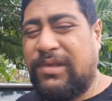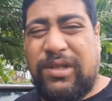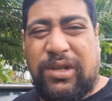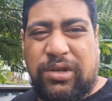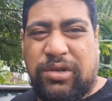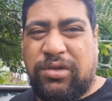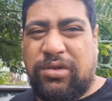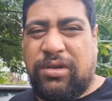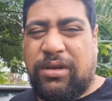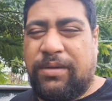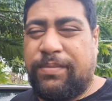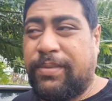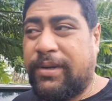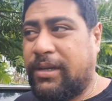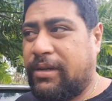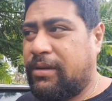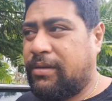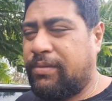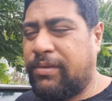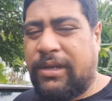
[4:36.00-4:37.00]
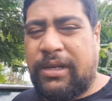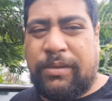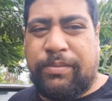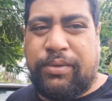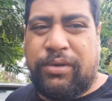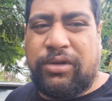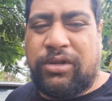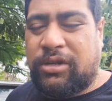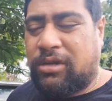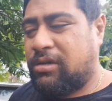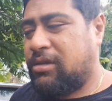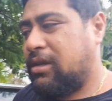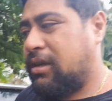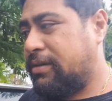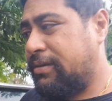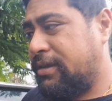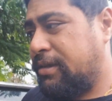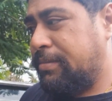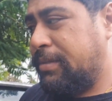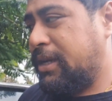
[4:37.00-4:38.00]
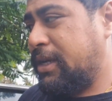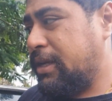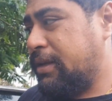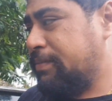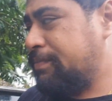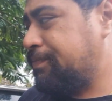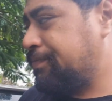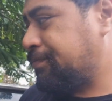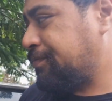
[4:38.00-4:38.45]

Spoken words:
Not sure, but we can push ourselves to make it.